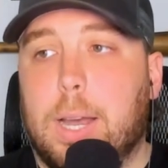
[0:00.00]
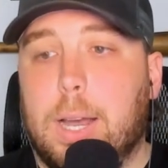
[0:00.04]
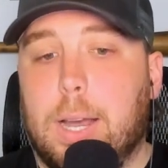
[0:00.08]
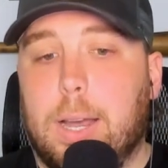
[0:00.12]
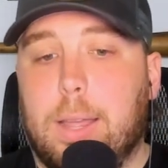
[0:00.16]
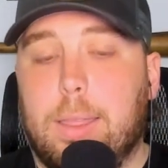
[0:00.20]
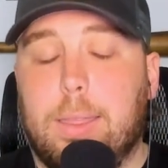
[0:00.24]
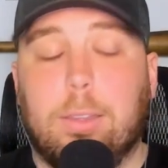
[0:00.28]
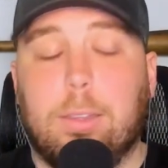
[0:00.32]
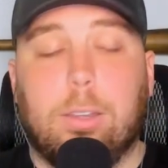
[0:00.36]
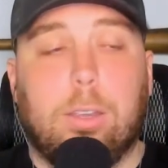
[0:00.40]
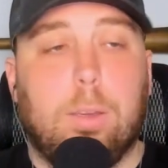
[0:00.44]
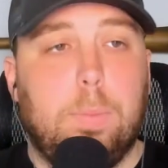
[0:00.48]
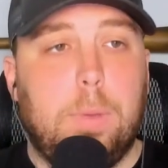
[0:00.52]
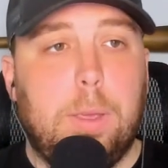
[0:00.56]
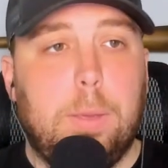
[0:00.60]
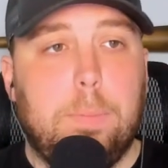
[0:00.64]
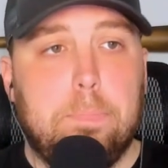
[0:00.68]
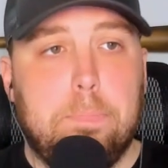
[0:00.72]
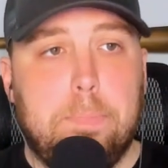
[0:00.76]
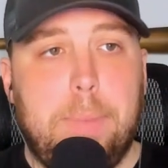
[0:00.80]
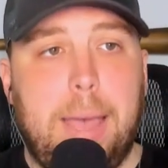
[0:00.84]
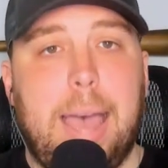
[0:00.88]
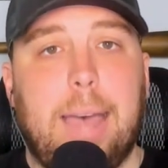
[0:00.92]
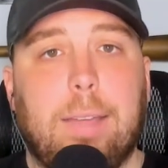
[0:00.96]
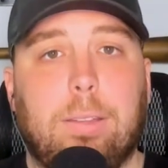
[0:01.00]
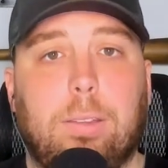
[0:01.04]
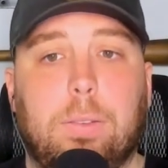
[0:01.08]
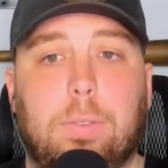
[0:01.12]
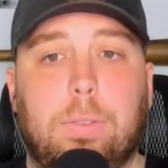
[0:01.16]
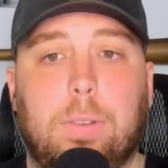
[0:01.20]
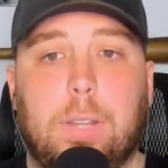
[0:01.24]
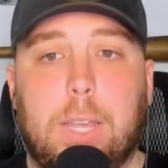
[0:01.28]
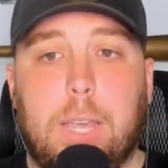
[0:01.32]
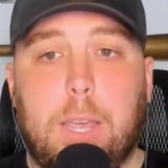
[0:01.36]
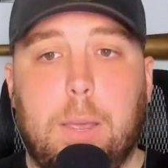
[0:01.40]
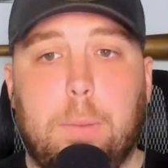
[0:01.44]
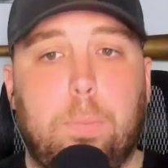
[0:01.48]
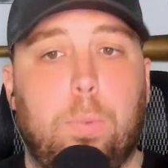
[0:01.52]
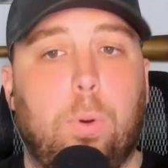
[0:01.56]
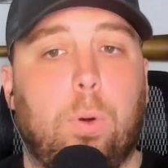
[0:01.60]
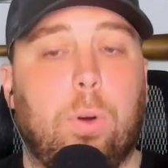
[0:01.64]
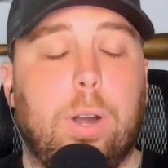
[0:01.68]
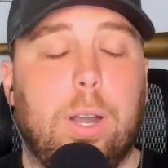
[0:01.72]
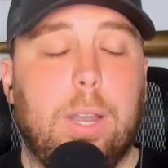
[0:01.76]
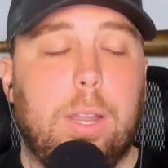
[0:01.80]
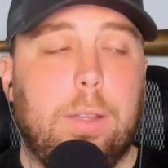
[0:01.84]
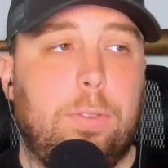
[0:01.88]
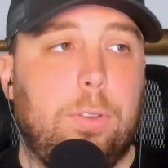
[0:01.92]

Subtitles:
this can be massively important.